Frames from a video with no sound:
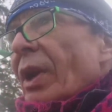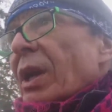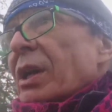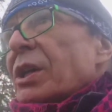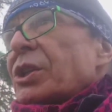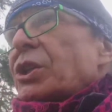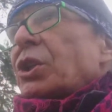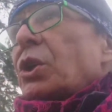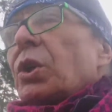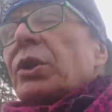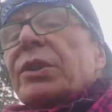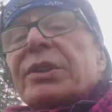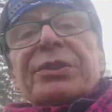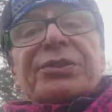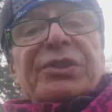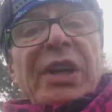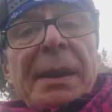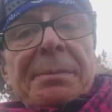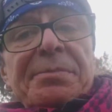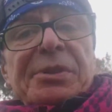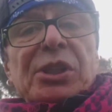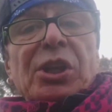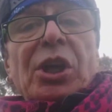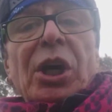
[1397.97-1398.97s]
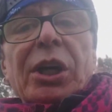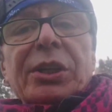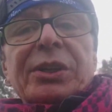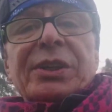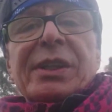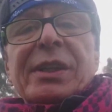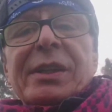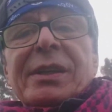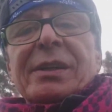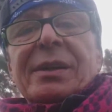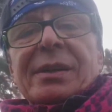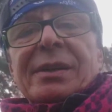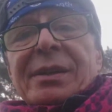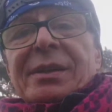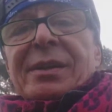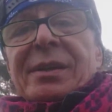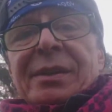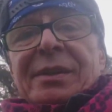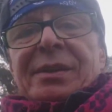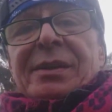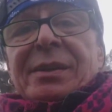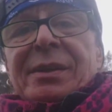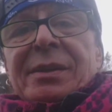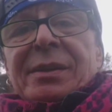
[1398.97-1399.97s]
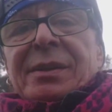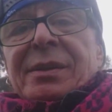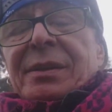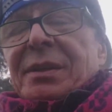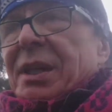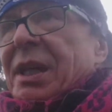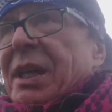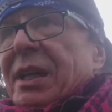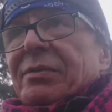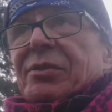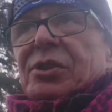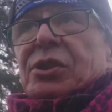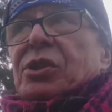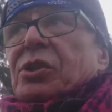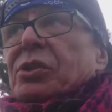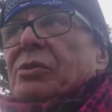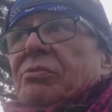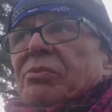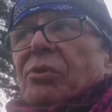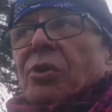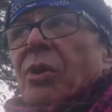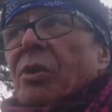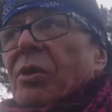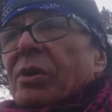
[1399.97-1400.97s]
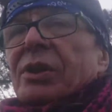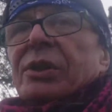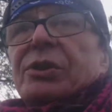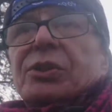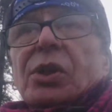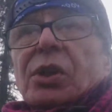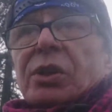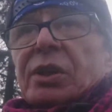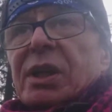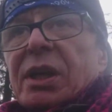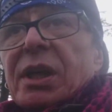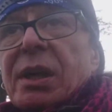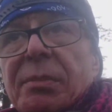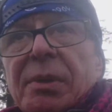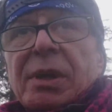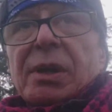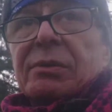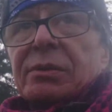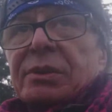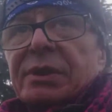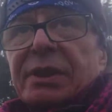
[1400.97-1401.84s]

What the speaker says: Scooter Tramp Scotty, he was only talking about